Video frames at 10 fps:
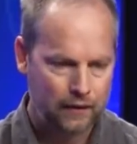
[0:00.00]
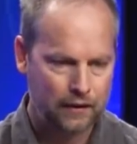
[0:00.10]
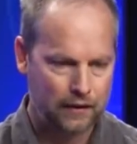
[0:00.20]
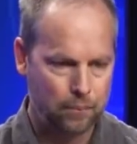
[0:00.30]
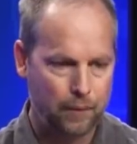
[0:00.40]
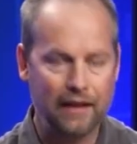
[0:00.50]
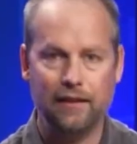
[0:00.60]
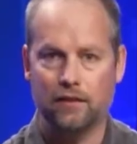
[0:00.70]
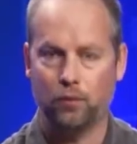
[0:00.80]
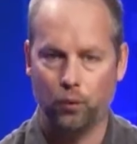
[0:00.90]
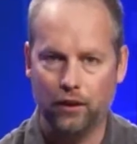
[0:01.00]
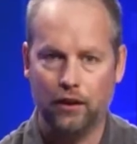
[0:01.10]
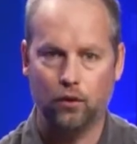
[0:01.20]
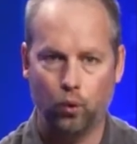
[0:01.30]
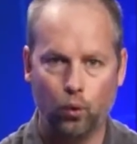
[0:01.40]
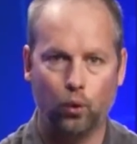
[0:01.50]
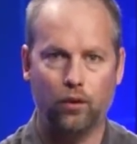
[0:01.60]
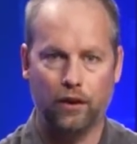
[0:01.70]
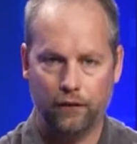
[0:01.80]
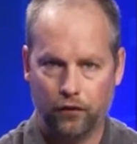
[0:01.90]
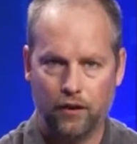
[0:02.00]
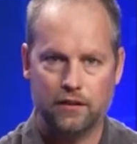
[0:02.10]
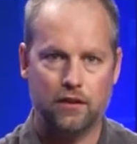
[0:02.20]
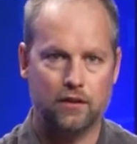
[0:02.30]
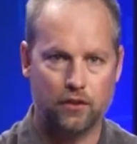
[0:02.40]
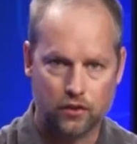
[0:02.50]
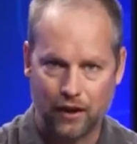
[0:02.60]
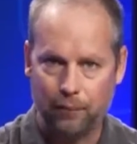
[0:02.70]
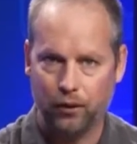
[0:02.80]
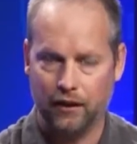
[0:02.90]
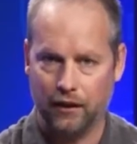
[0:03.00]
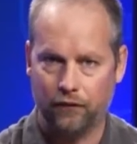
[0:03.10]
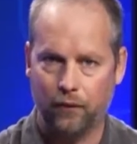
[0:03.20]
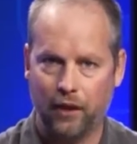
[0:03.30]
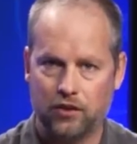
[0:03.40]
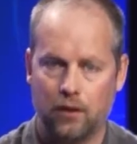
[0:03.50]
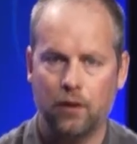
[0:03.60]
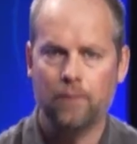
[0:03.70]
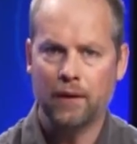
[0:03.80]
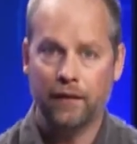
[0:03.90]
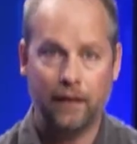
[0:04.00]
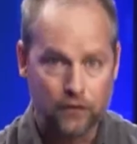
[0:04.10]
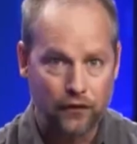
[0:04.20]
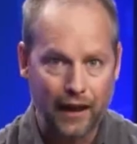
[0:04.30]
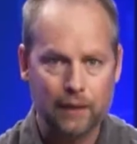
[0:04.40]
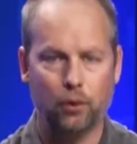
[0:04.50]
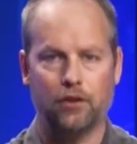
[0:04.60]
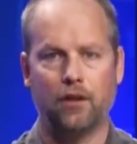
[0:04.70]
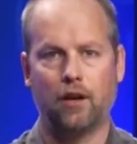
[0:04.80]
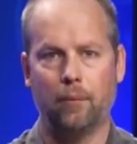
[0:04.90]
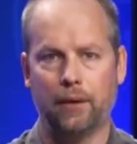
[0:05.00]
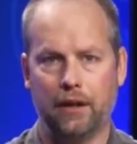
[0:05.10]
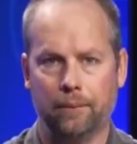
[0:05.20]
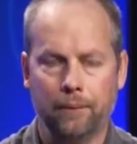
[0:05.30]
make these really cool inferences or extrapolate information that's valuable to the company.